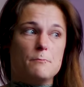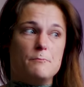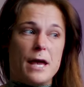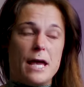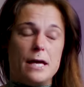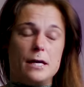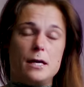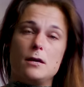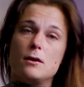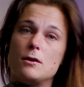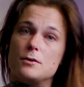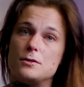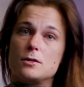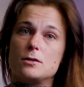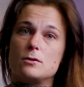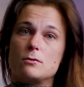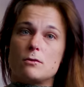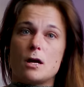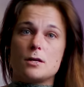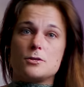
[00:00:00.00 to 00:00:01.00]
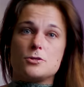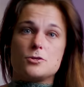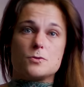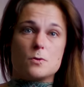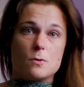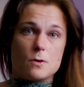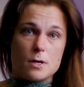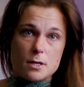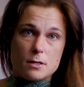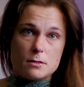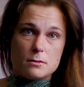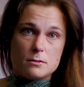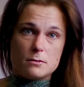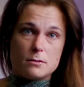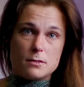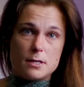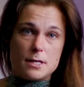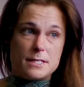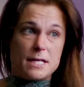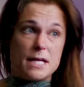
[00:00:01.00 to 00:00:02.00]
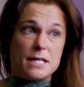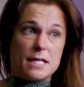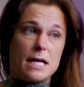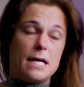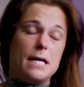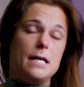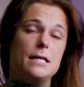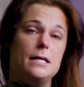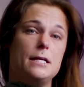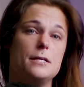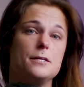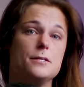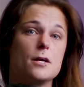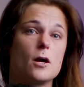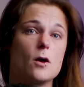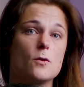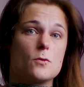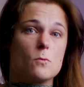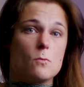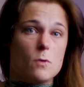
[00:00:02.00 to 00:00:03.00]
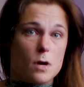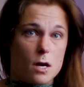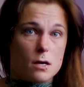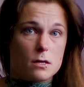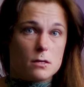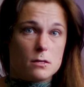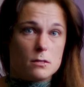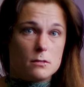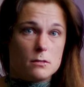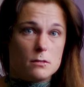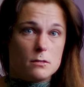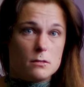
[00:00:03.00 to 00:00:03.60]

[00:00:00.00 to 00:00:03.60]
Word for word: banging on the garage door, saying that he needed to go to work.